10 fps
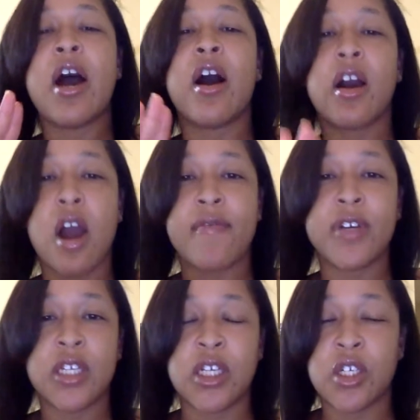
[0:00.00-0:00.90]
a
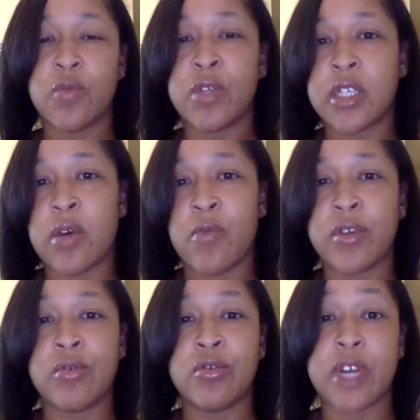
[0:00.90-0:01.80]
conversation with someone
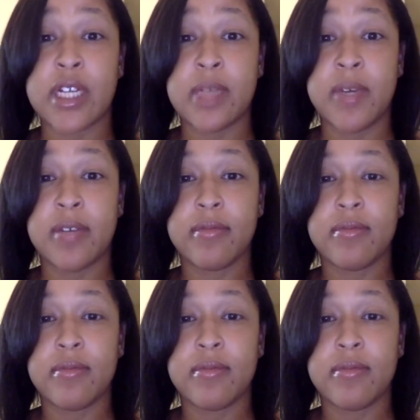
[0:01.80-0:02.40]
who drains me?